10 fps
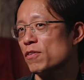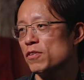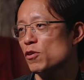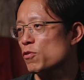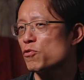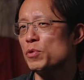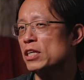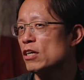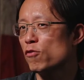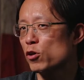you know,
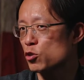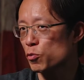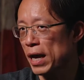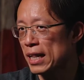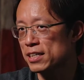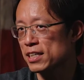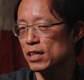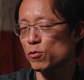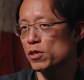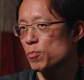3D virtual
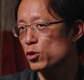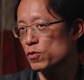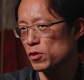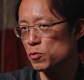reality with immersive